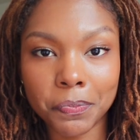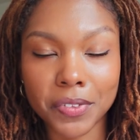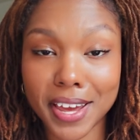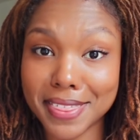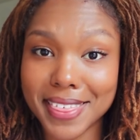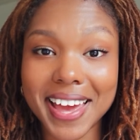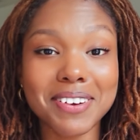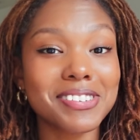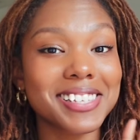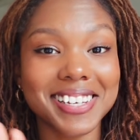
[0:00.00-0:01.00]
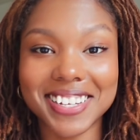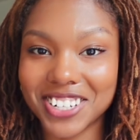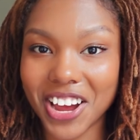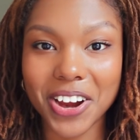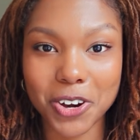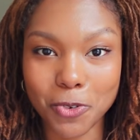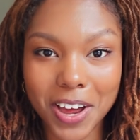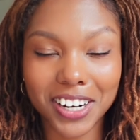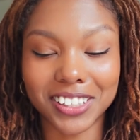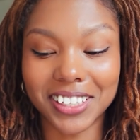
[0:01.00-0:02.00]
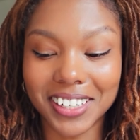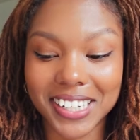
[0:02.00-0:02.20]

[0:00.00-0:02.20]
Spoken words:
And that was the entire wedding look.